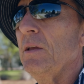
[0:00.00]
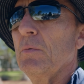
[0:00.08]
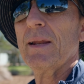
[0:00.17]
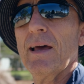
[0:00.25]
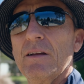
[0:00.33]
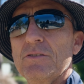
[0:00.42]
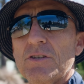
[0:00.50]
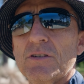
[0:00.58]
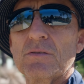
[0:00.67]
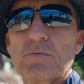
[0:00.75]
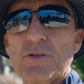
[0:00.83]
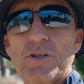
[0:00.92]
went out and
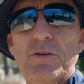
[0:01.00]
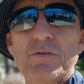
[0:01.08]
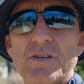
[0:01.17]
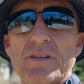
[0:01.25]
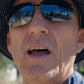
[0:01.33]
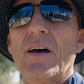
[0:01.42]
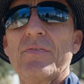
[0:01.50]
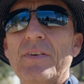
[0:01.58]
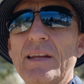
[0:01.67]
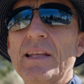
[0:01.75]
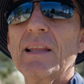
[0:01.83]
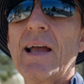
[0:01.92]
just was shooting stuff,
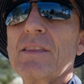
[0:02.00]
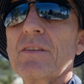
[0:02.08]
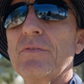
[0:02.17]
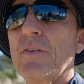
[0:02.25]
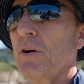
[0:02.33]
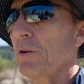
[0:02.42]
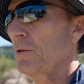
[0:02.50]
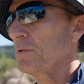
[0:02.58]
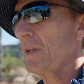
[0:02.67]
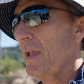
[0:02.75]
and he liked the photos.